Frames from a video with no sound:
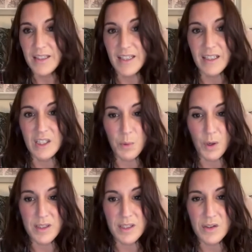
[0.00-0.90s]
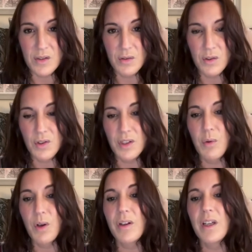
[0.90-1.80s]
send his proxies to do the dirty
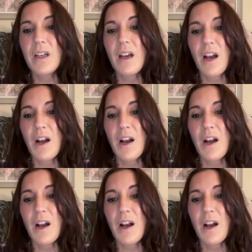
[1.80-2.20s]
work.